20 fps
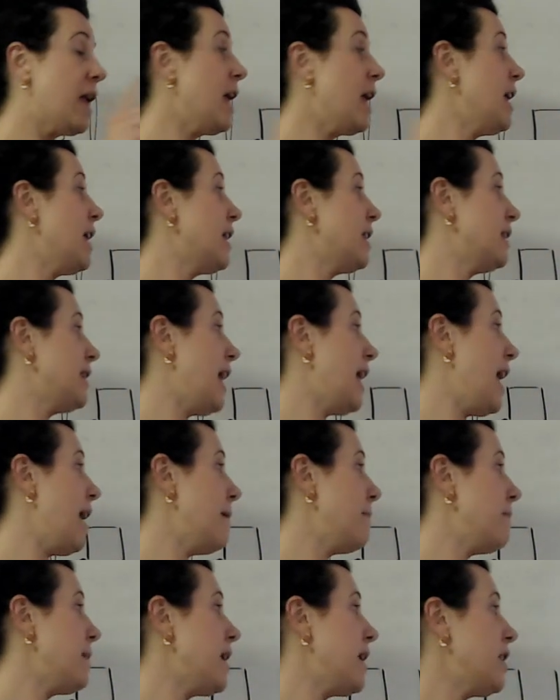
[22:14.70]

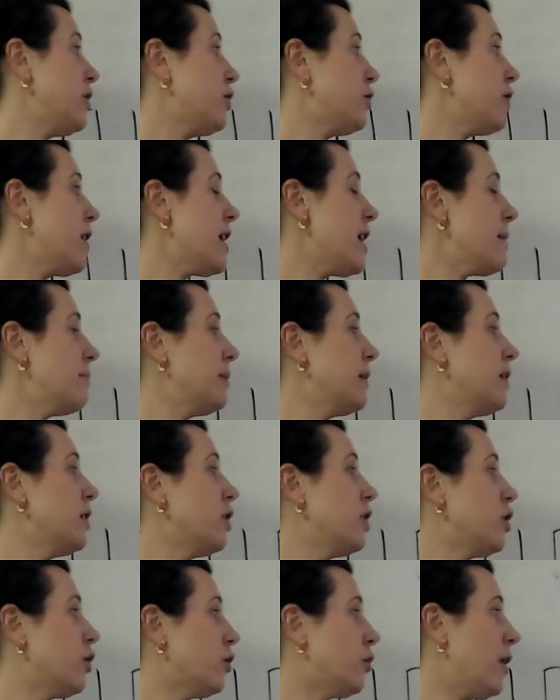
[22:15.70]
lemon, grape,
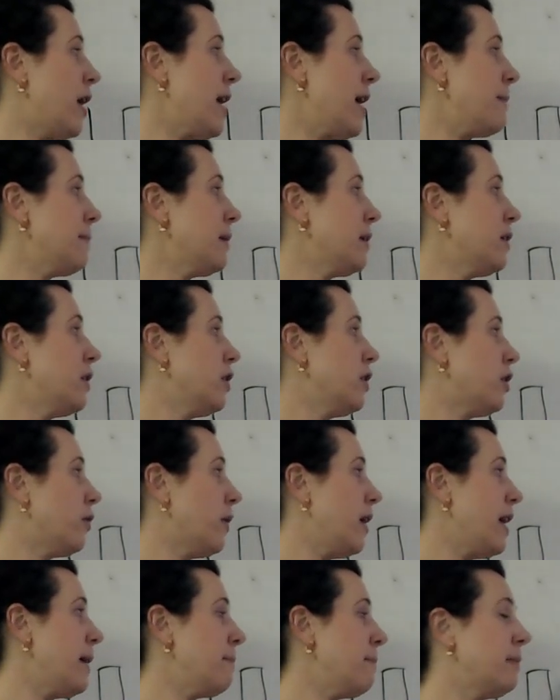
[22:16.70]
grape, grape,
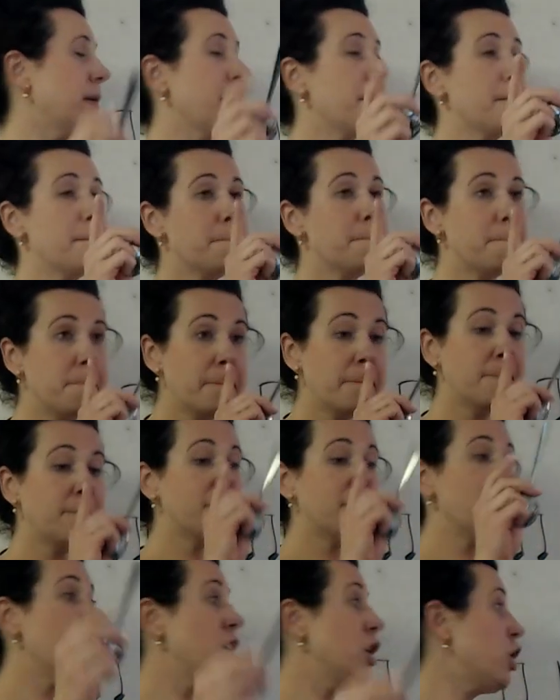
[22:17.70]

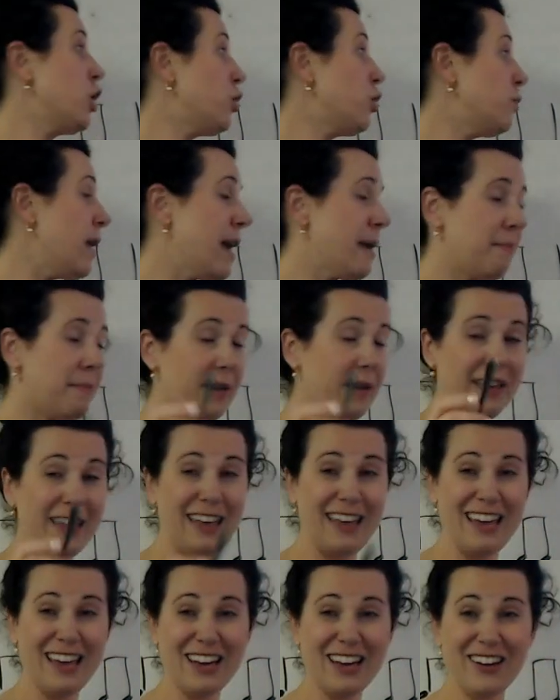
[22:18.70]
grape.
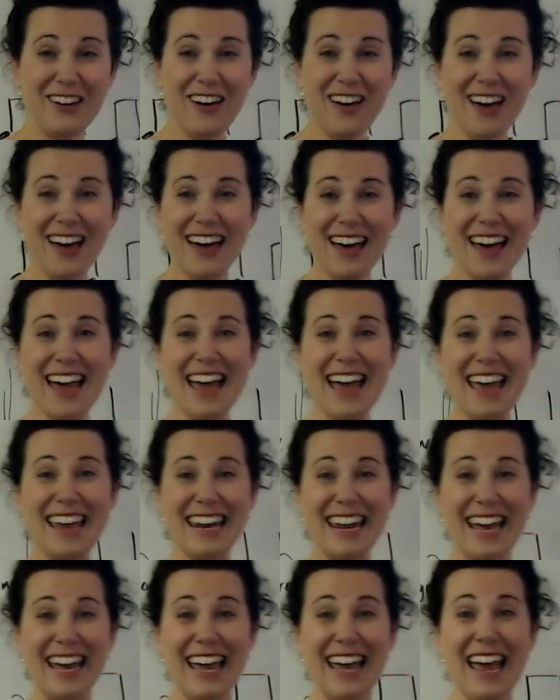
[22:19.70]
Good.
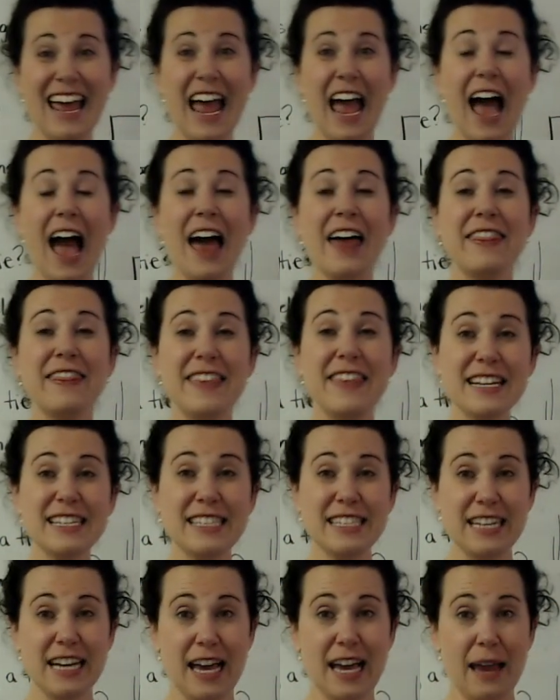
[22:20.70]
This
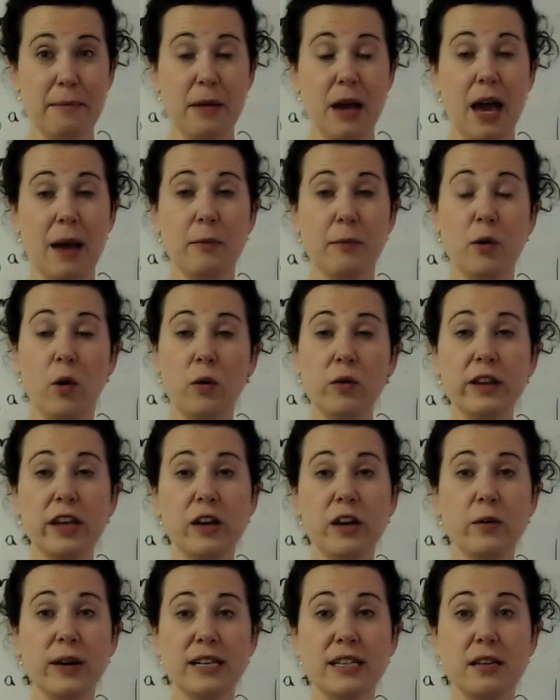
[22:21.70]
time, I'm only going
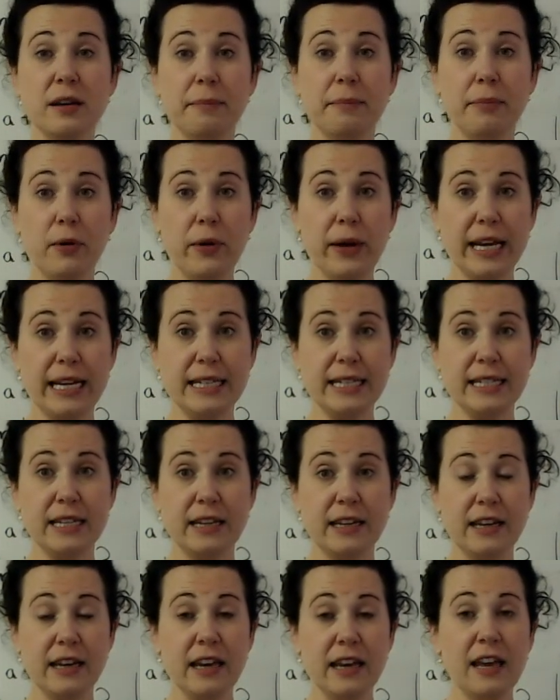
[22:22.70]
to point,
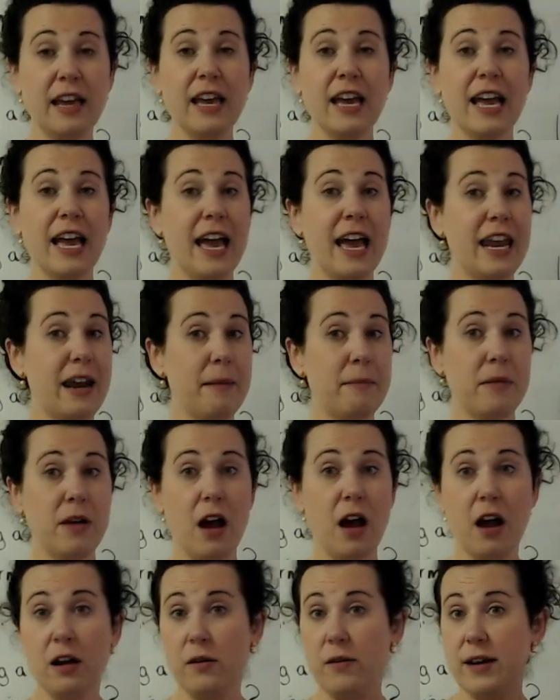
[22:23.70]
and I'm not
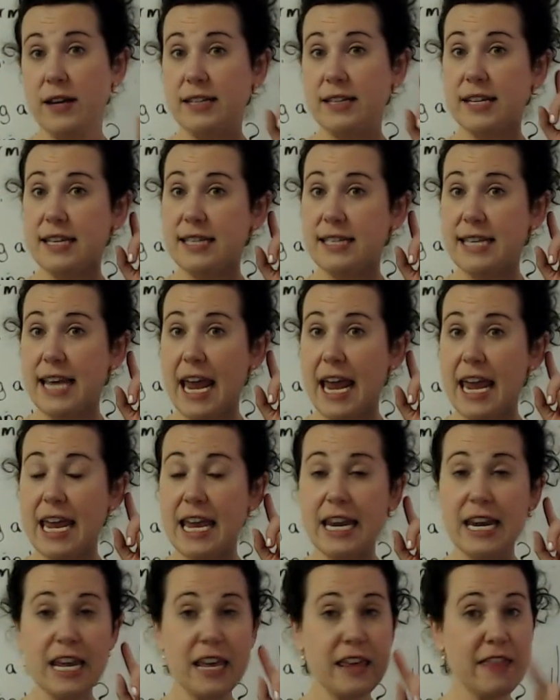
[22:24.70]
going to say
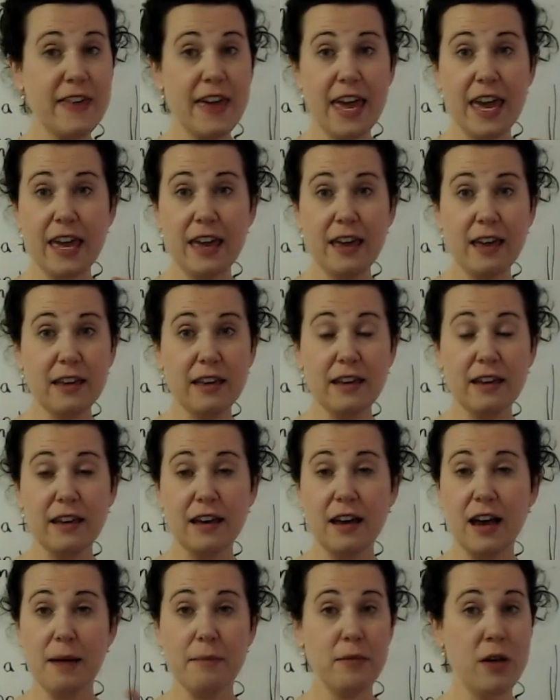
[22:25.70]
anything. I'm
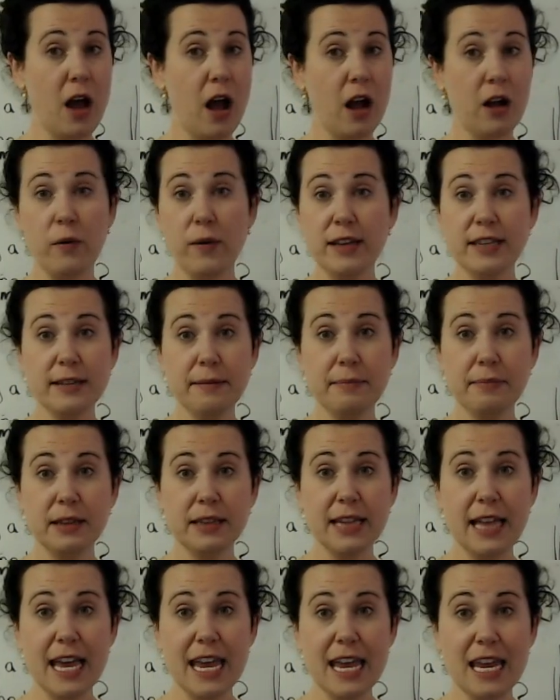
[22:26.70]
not going to play
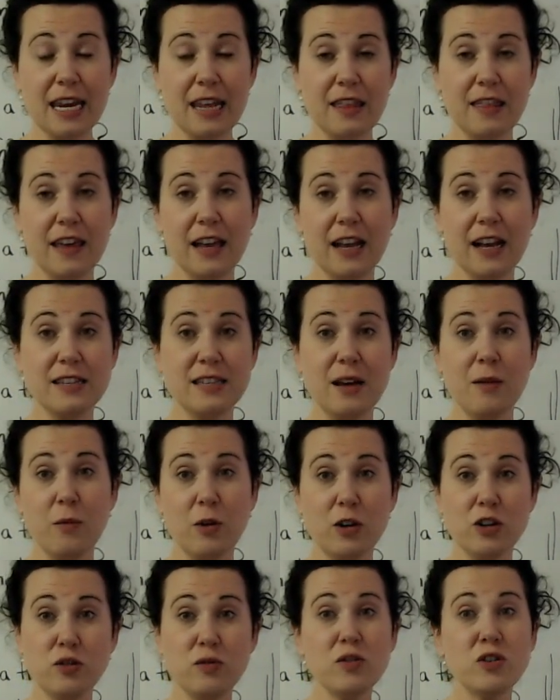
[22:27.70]
anything because I want you to
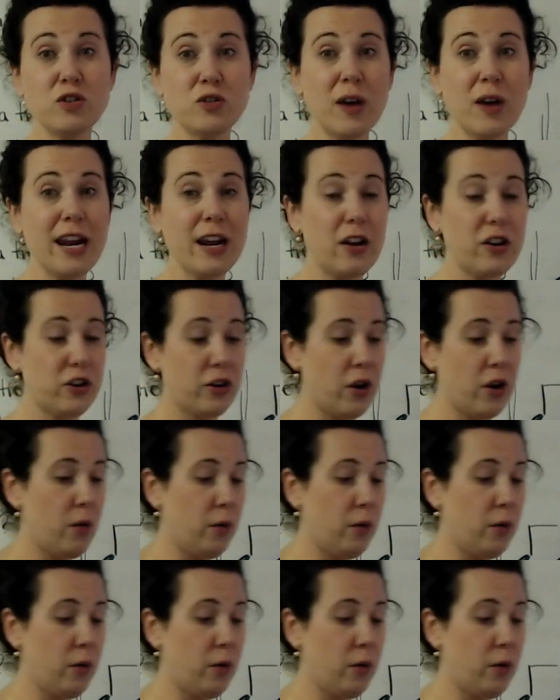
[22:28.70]
try it on your own.